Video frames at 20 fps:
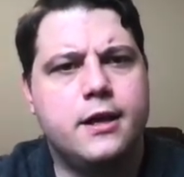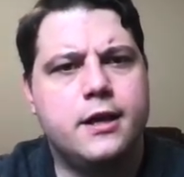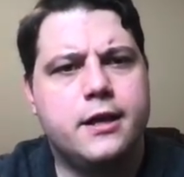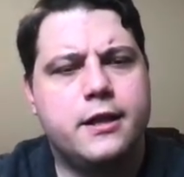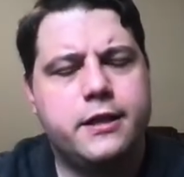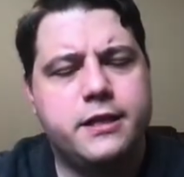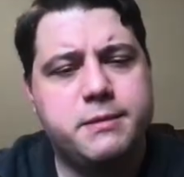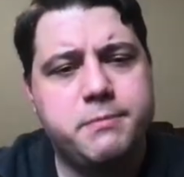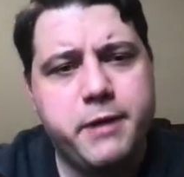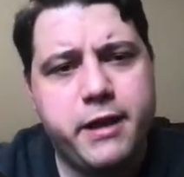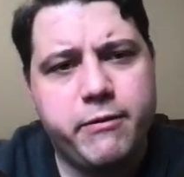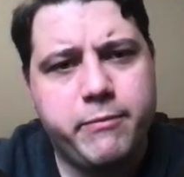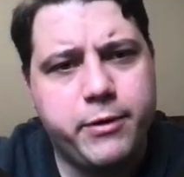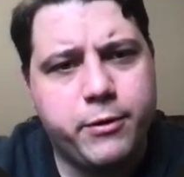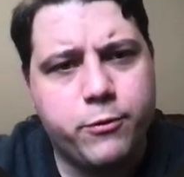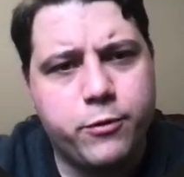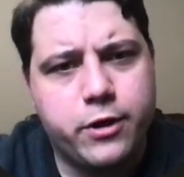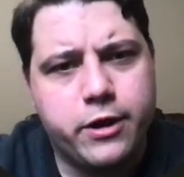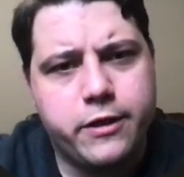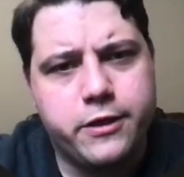This may have
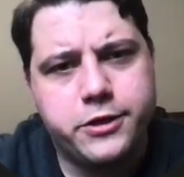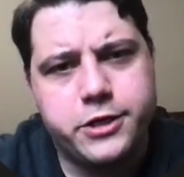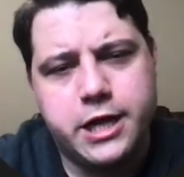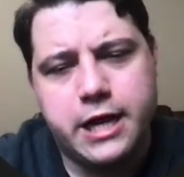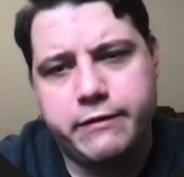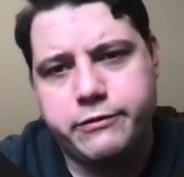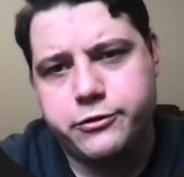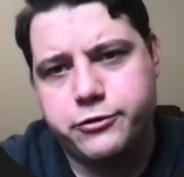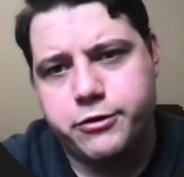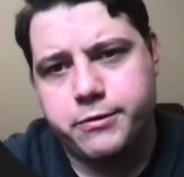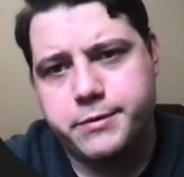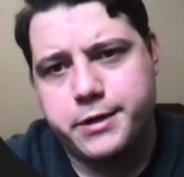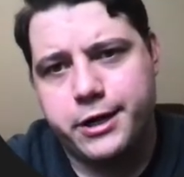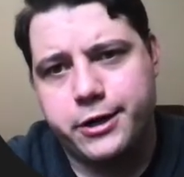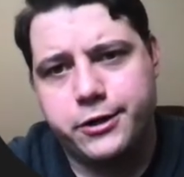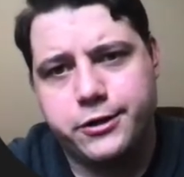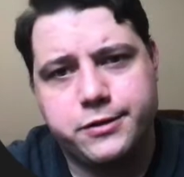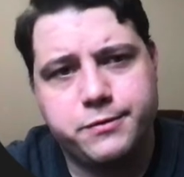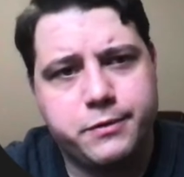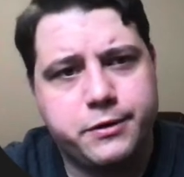been one of the JavaScript
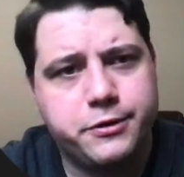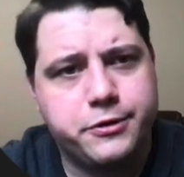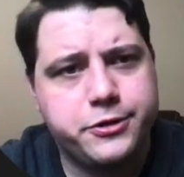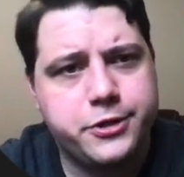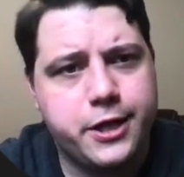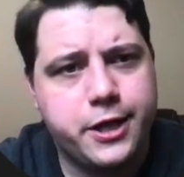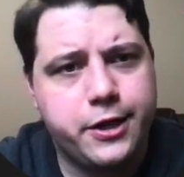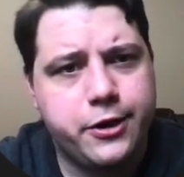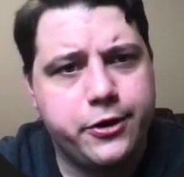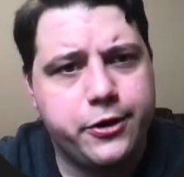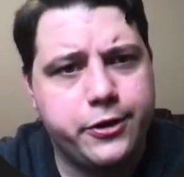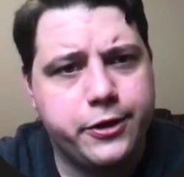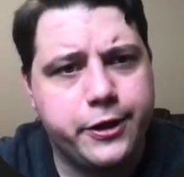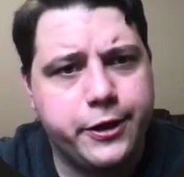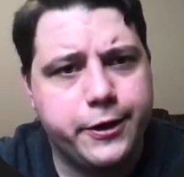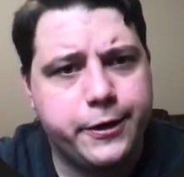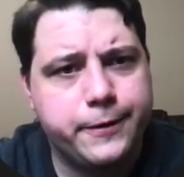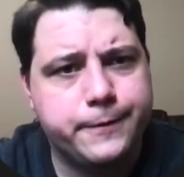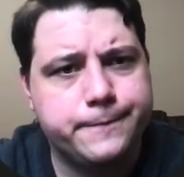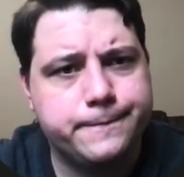errors we were seeing
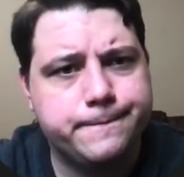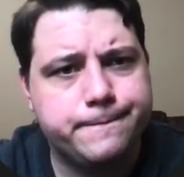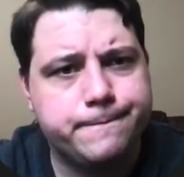earlier.